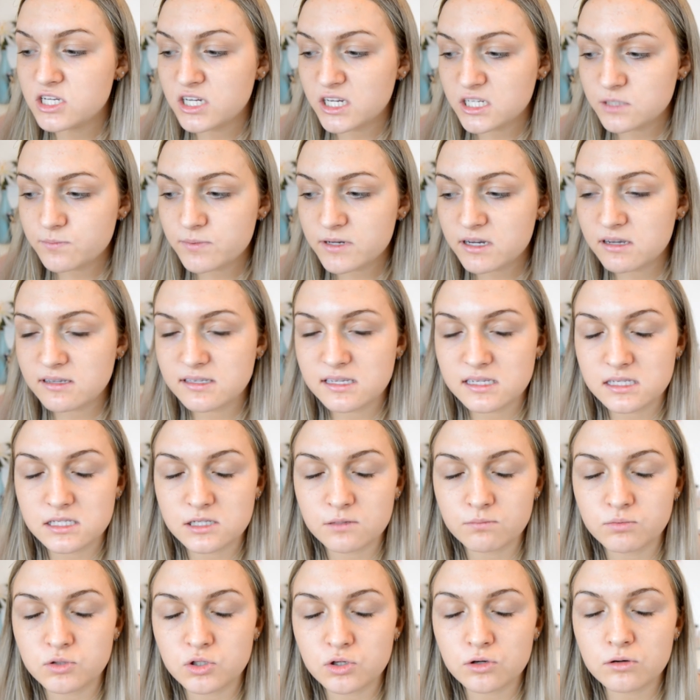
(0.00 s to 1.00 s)
Just because it's
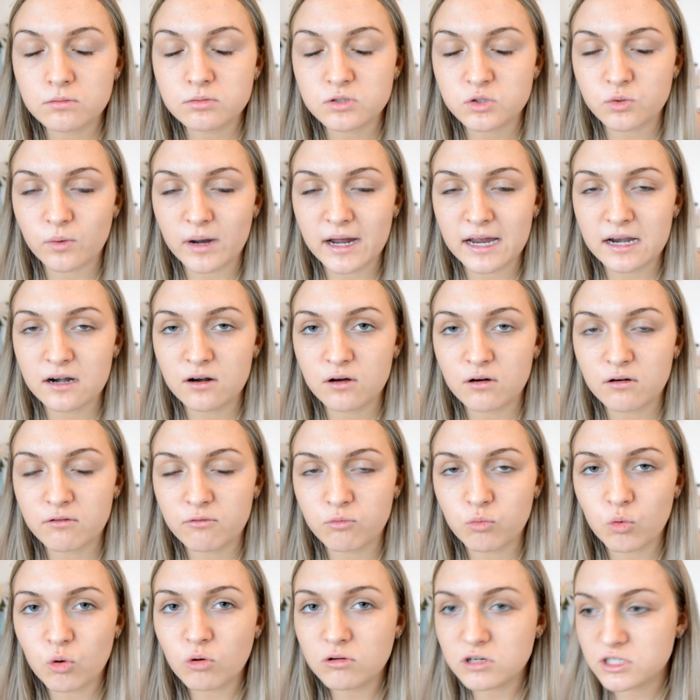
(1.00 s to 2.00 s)
absorbed quite a lot
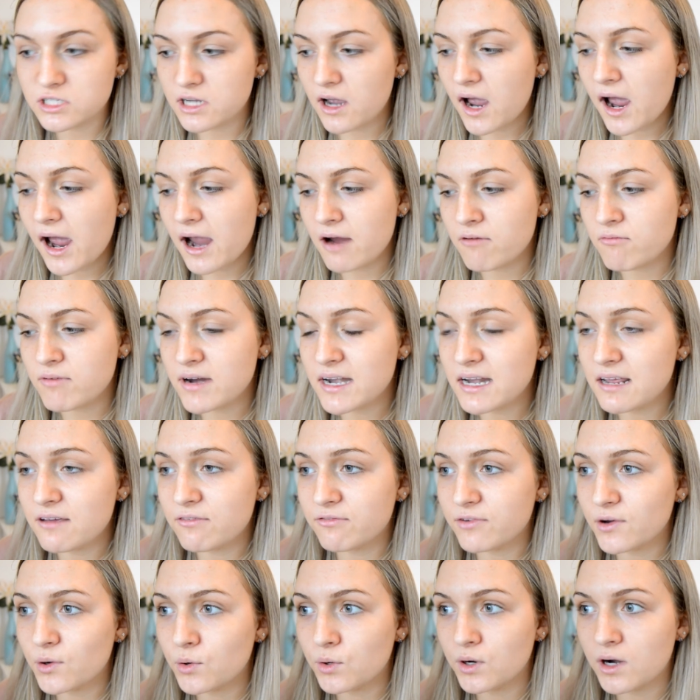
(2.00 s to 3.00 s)
of water, I really
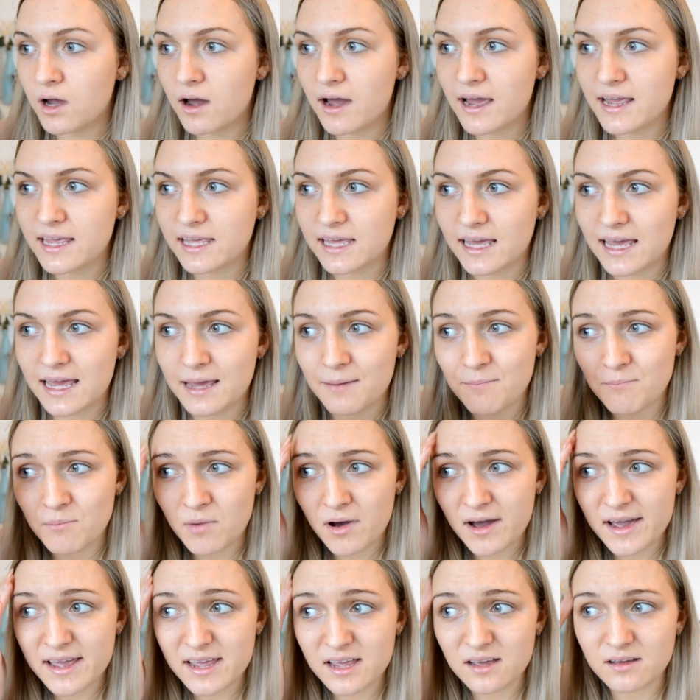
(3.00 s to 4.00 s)
feel like it
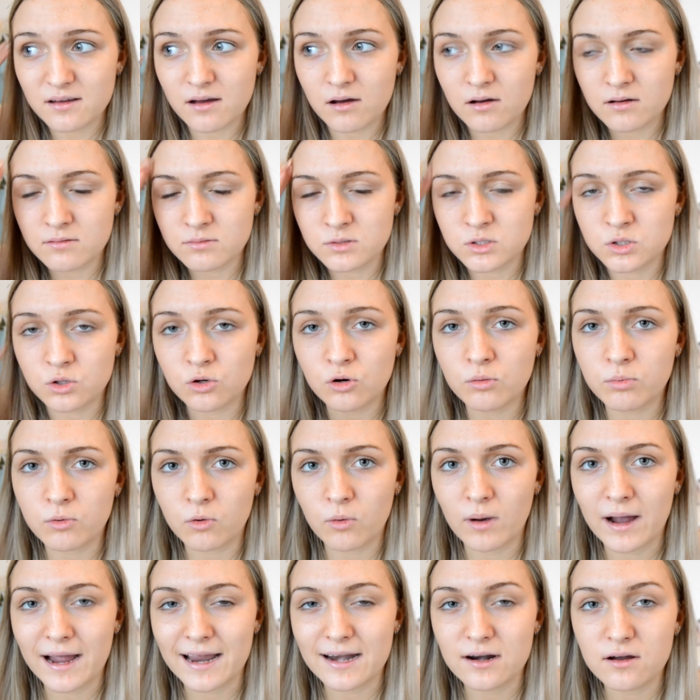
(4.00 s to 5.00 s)
might absorb
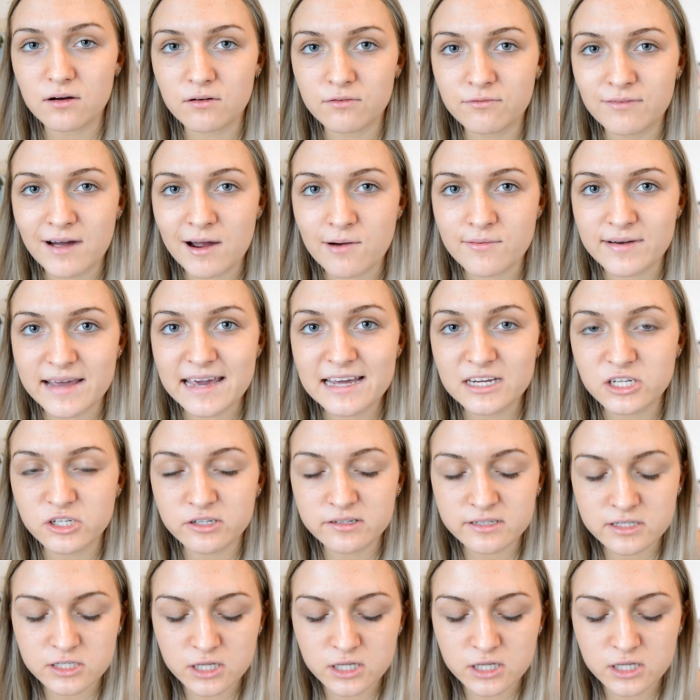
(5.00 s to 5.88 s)
quite a lot of foundation.